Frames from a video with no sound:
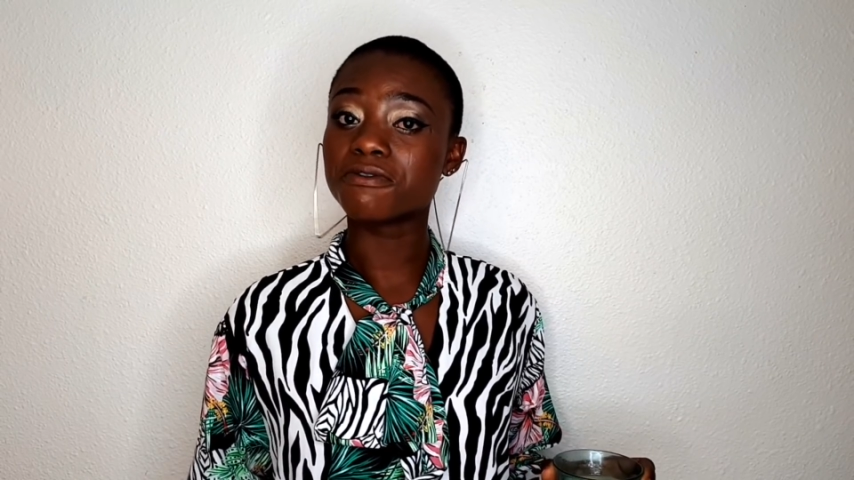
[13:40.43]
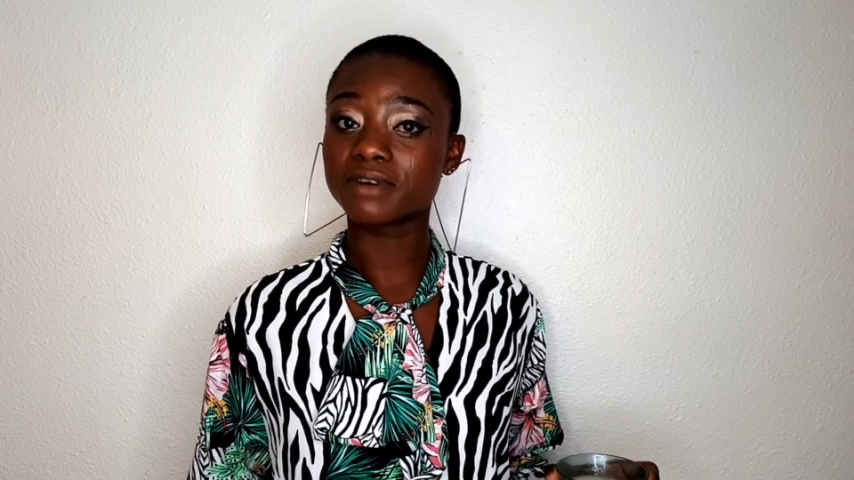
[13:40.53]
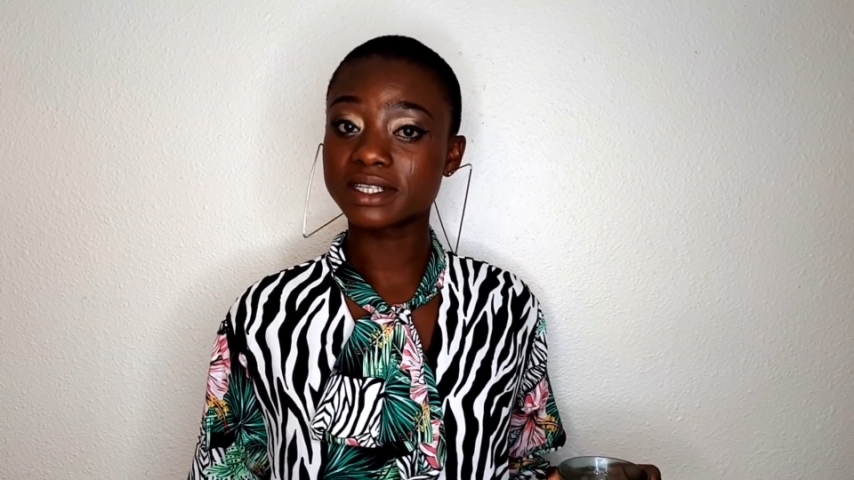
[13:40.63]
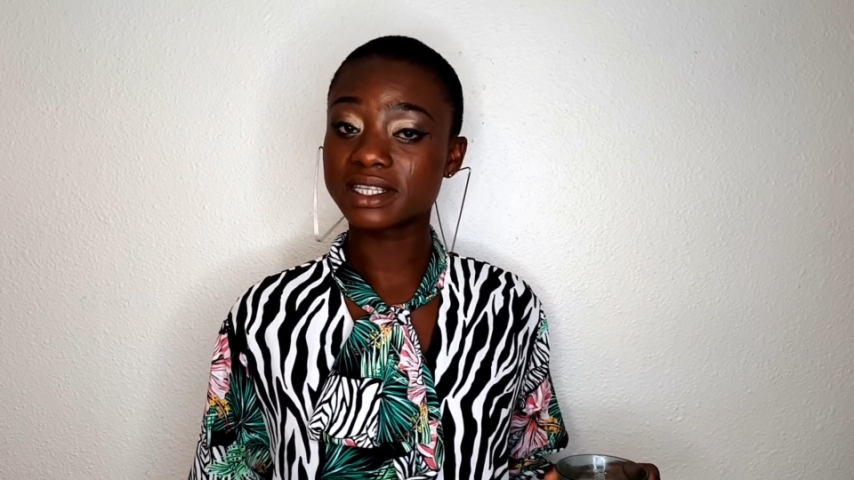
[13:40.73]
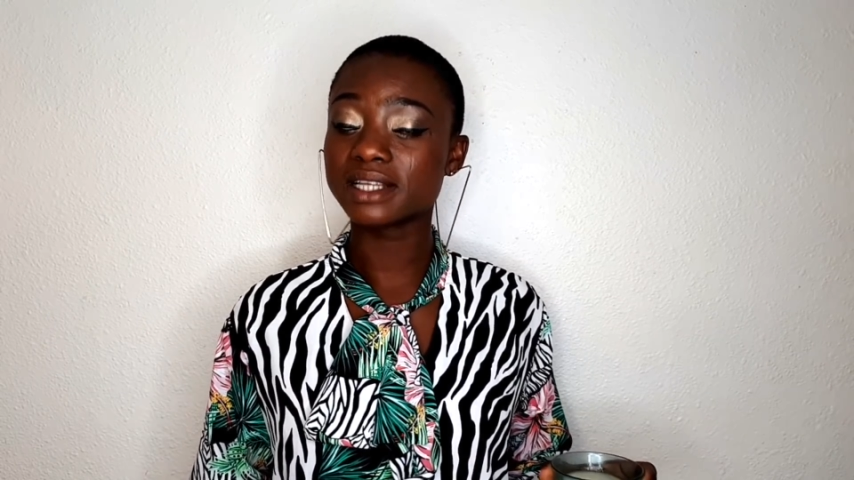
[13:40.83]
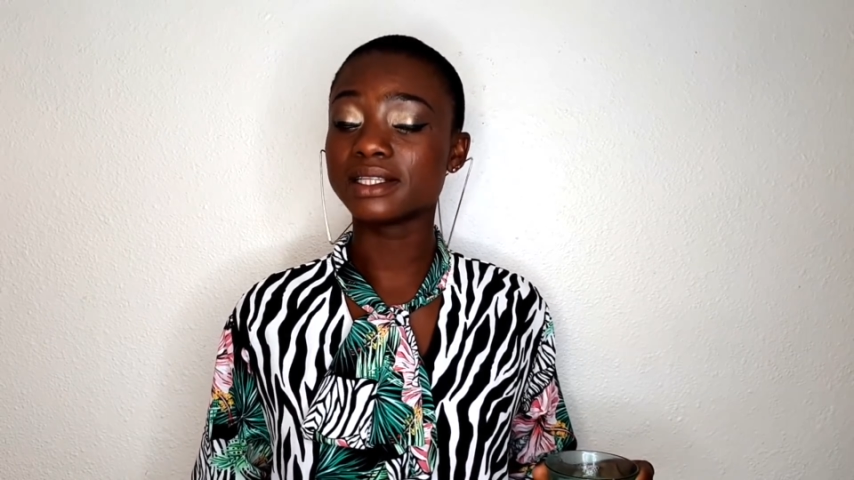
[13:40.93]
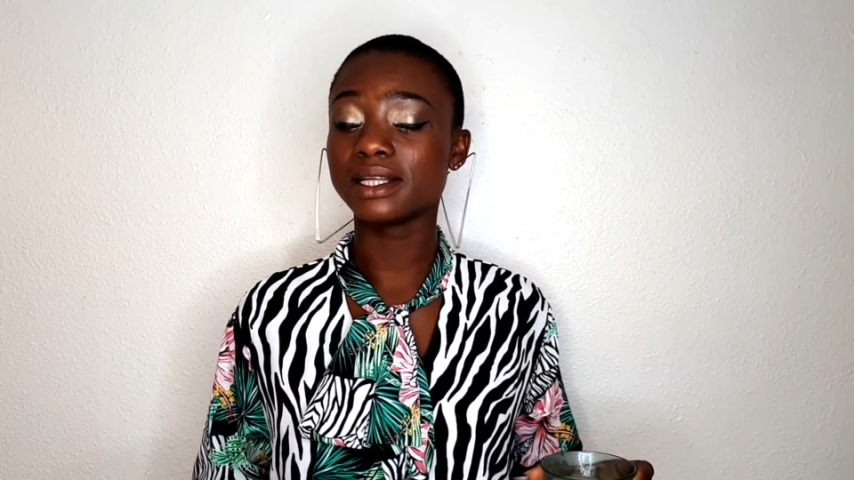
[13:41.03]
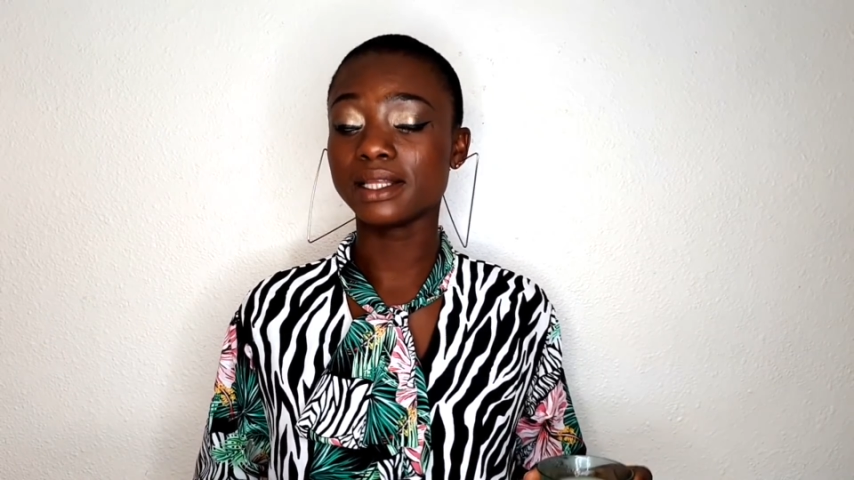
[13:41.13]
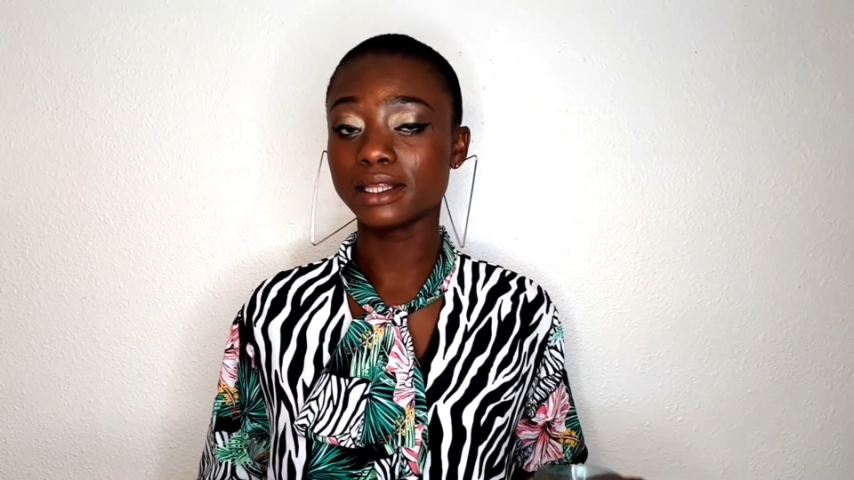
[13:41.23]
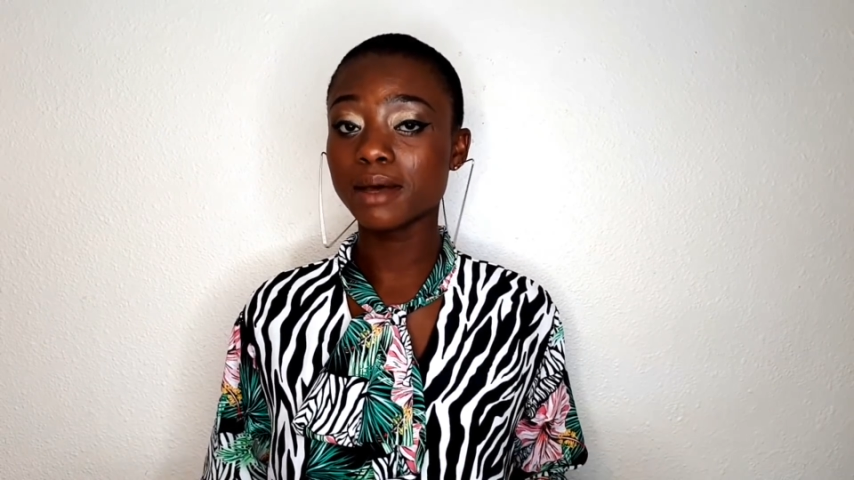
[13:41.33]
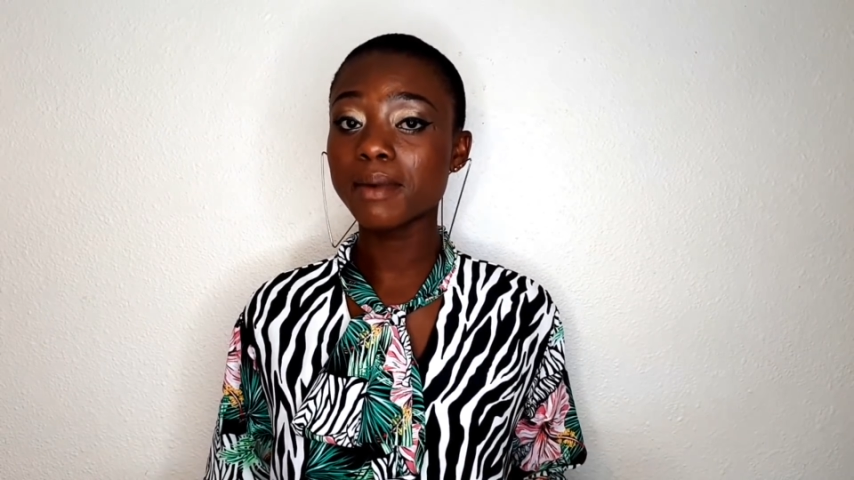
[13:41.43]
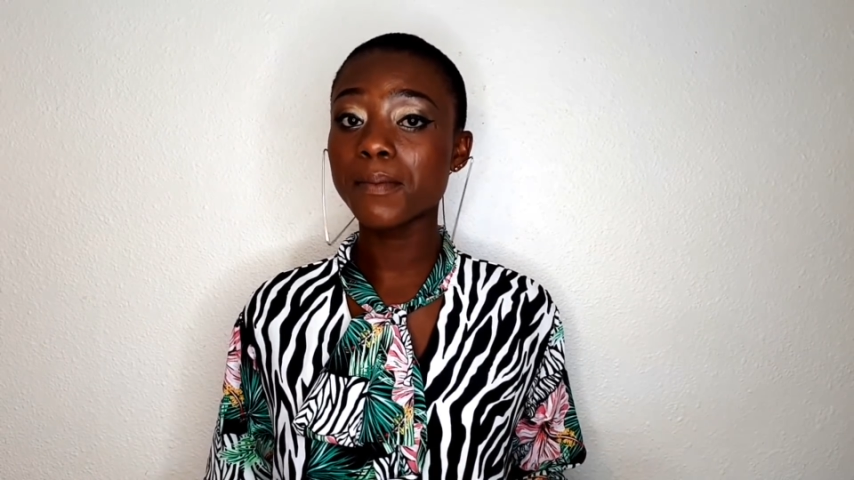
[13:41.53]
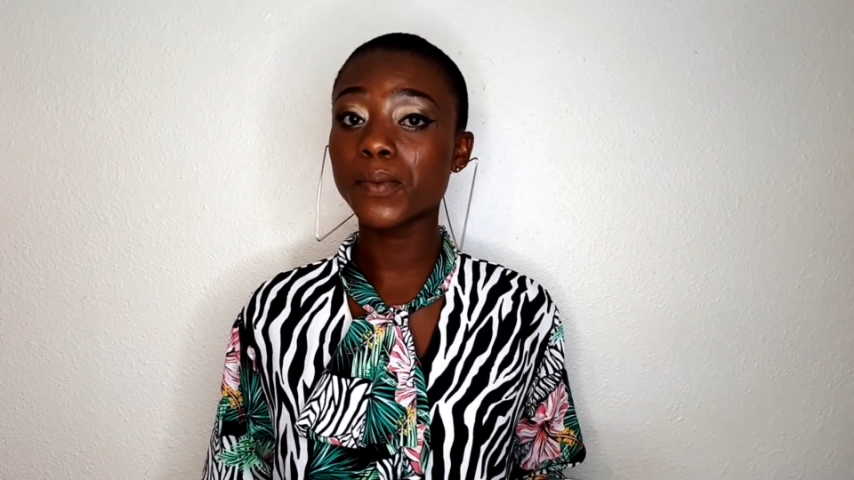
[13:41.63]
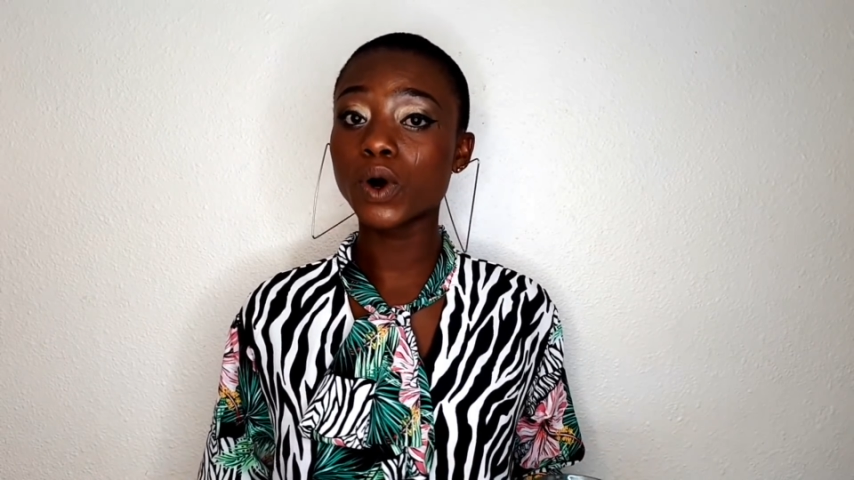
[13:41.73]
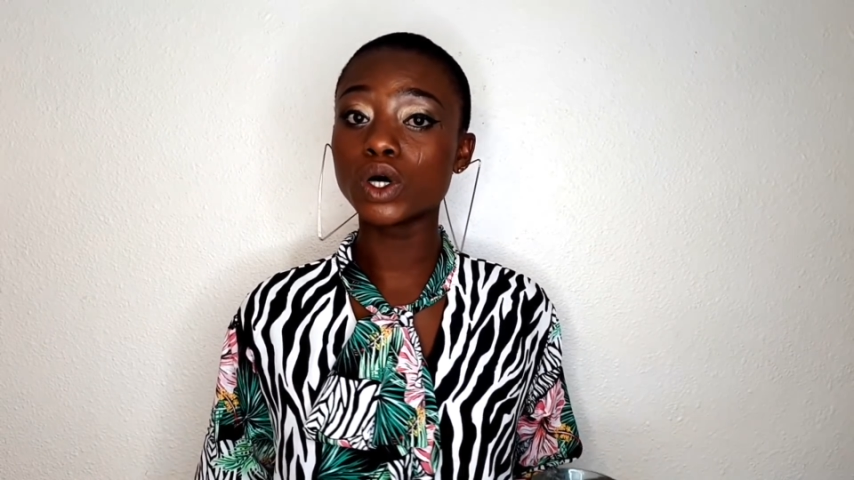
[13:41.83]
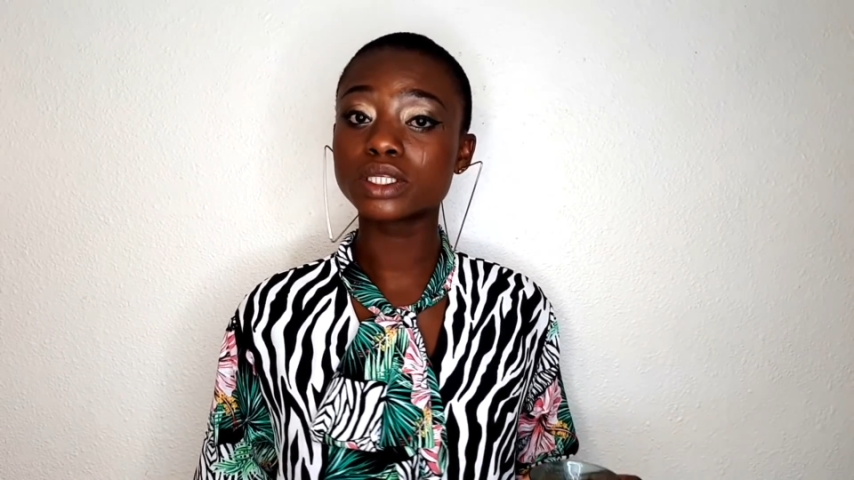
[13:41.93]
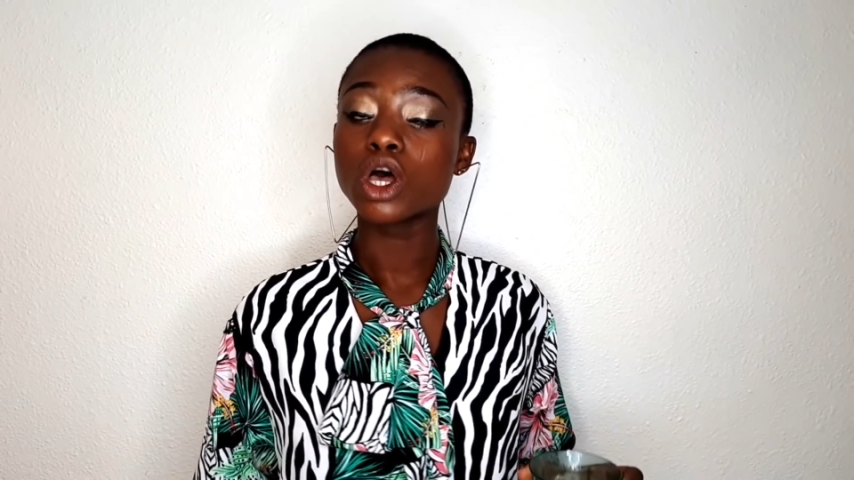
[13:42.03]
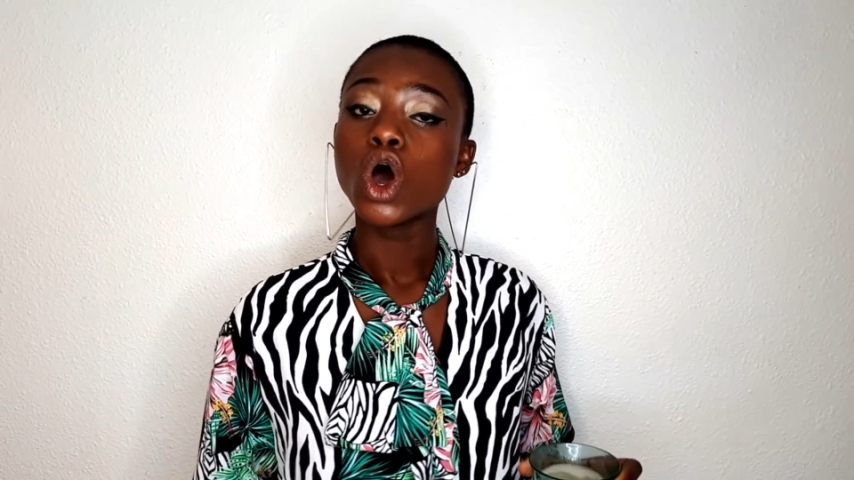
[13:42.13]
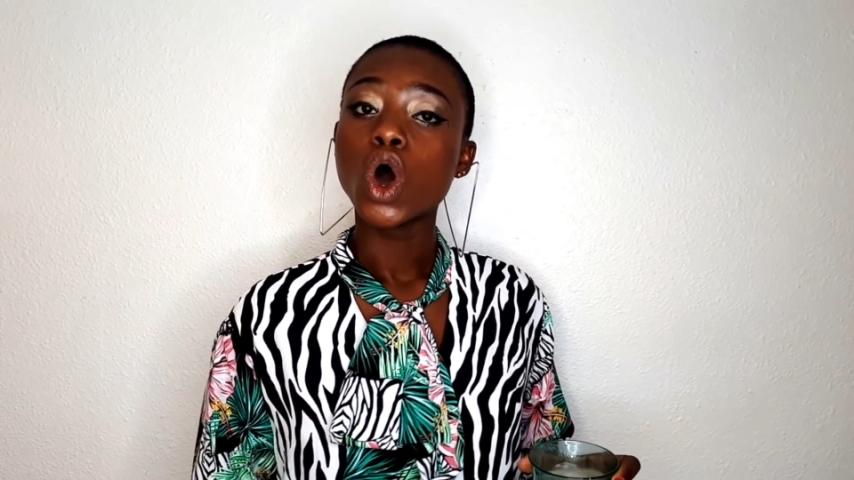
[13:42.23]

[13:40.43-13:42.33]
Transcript: faster than the normal pot.